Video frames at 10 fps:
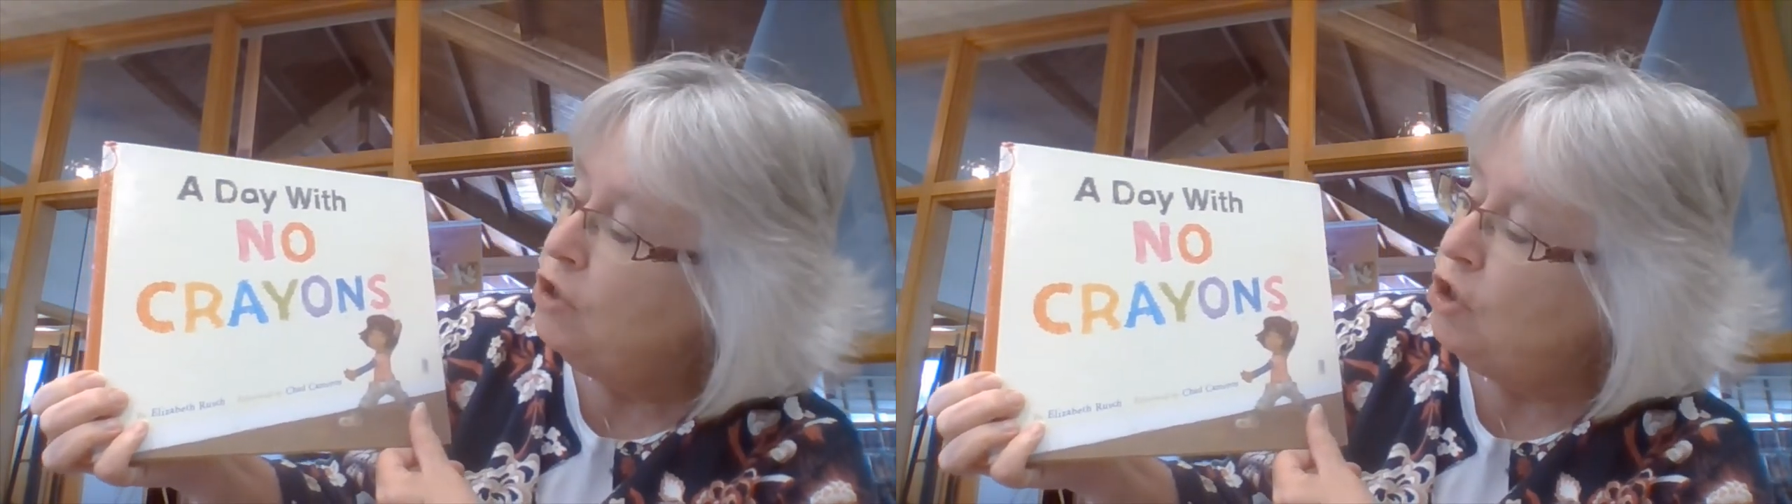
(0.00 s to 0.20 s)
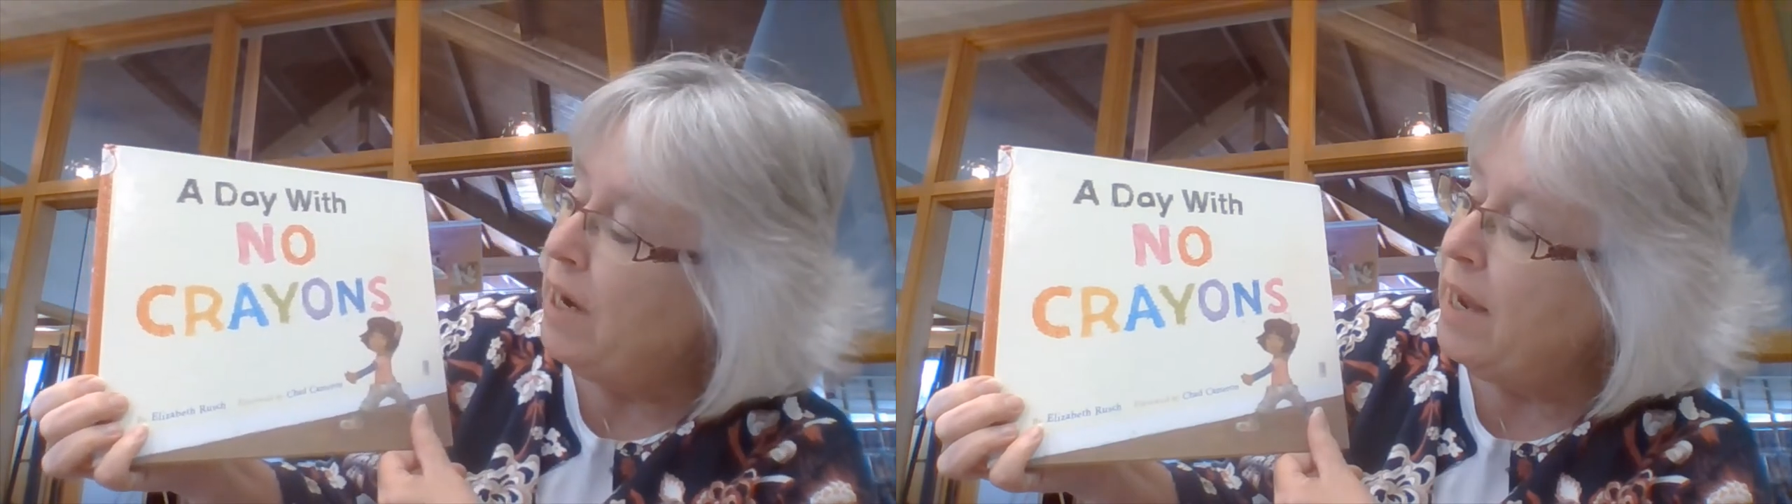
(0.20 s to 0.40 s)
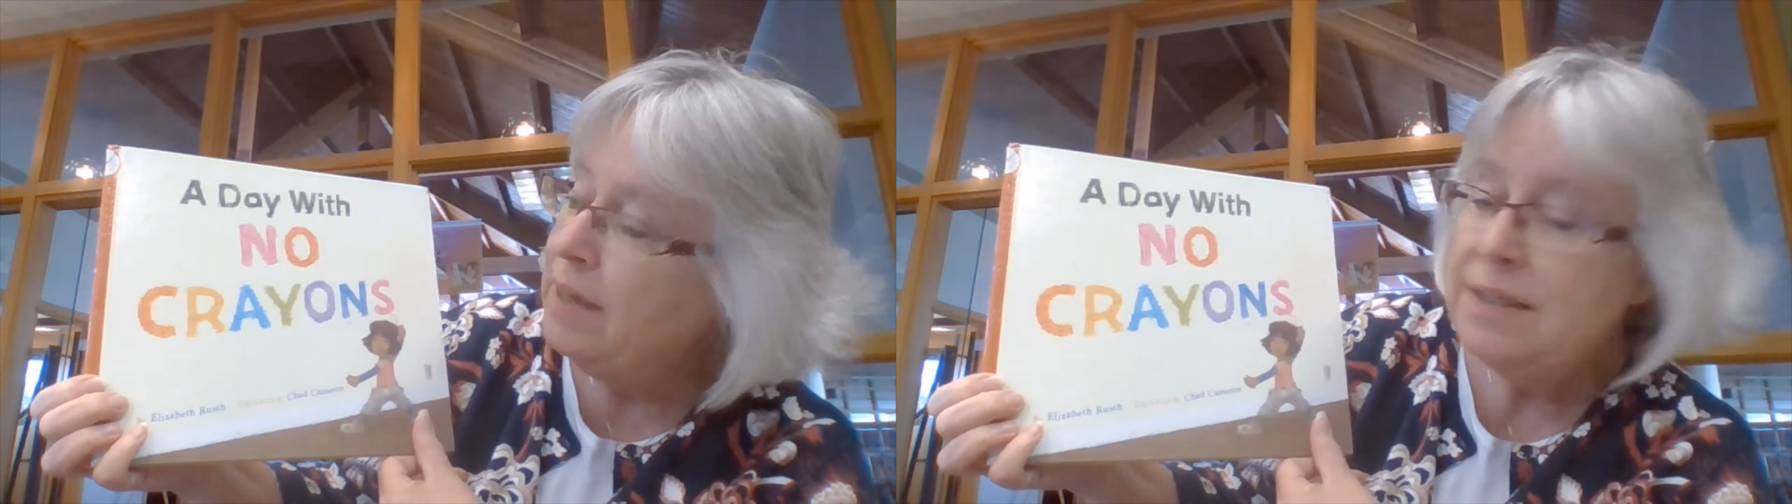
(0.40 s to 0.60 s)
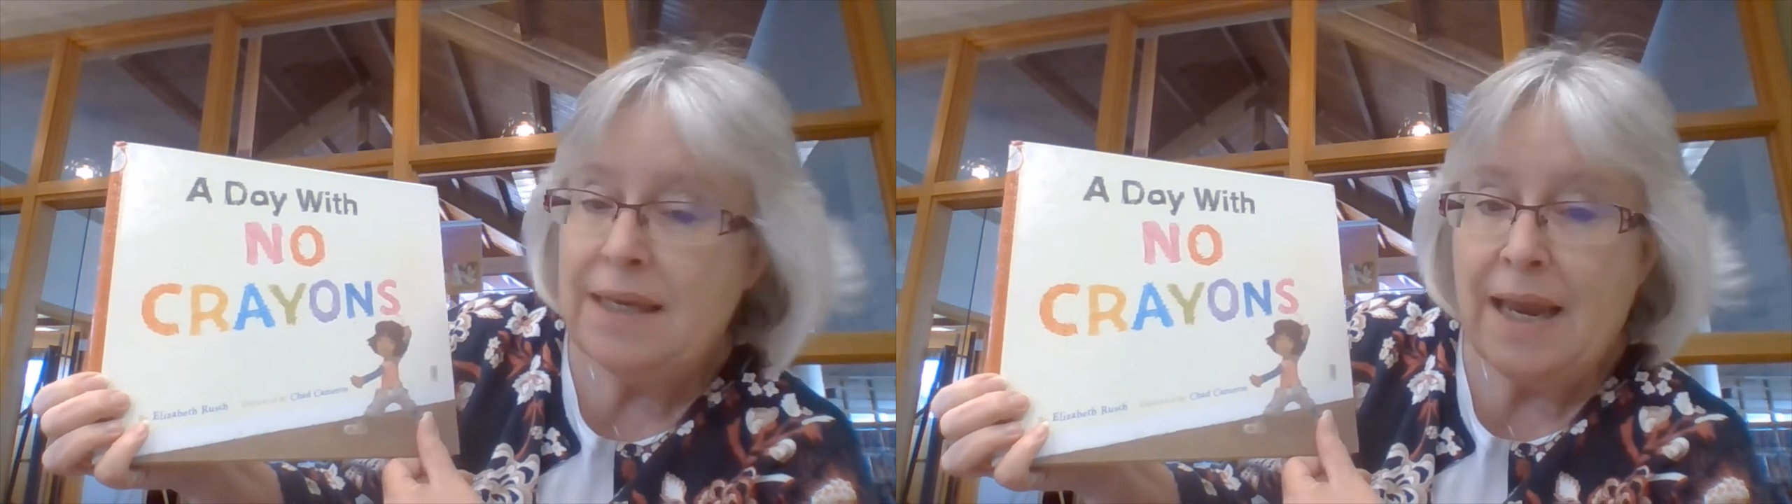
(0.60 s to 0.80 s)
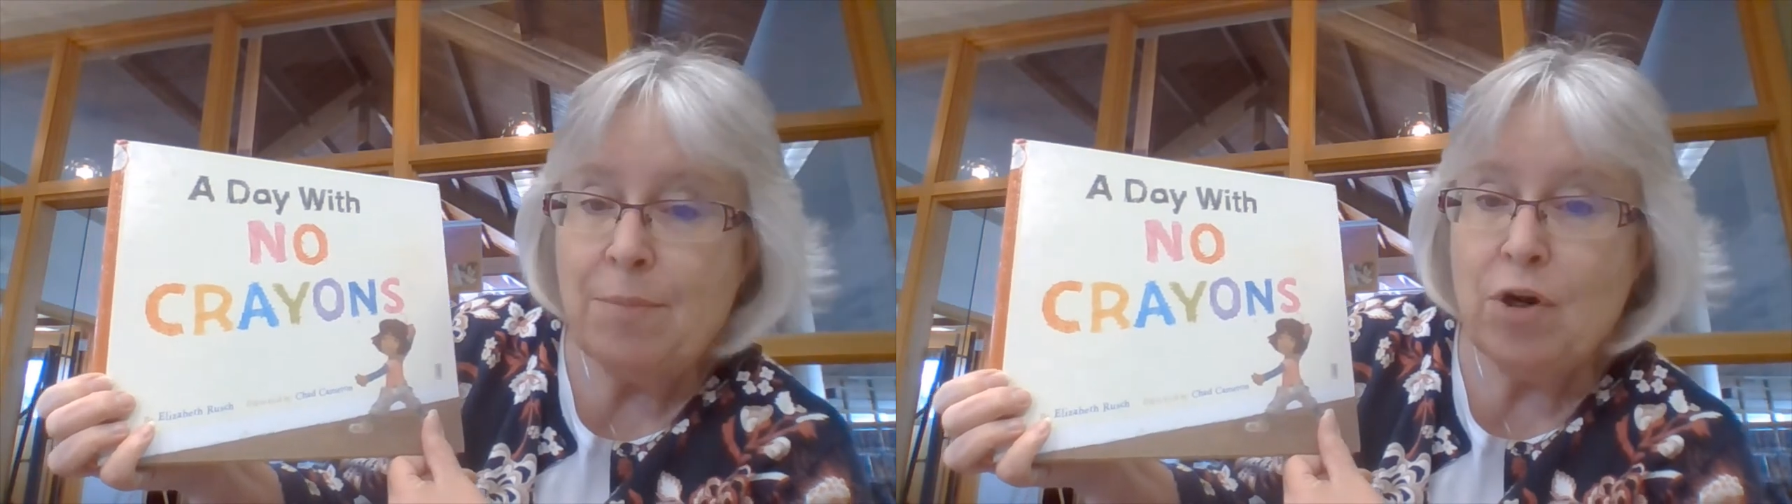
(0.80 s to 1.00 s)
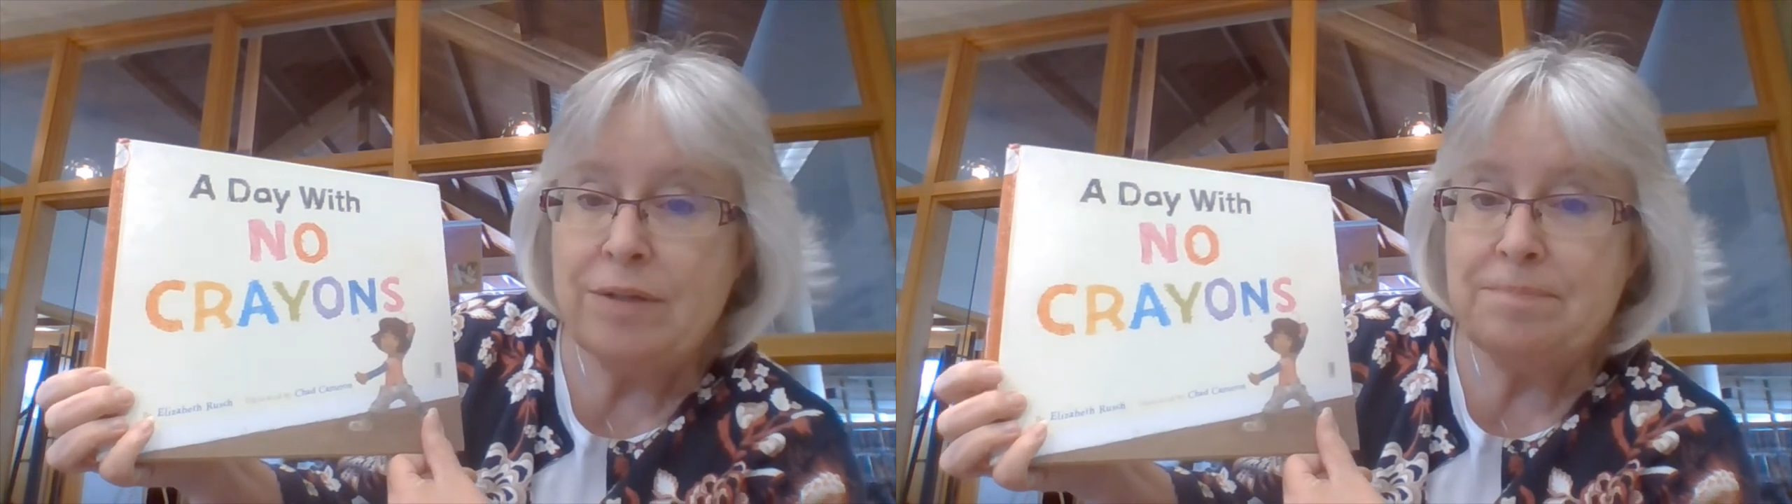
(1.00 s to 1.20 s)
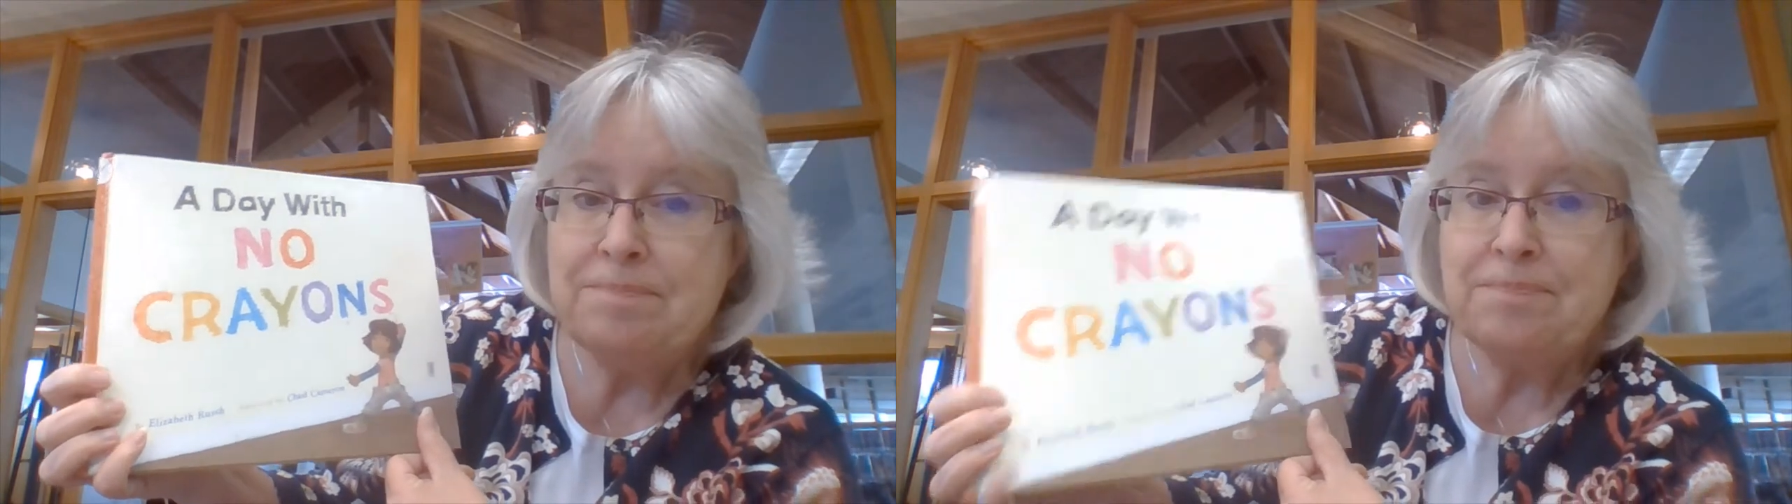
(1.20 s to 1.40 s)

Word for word: Chad Cameron.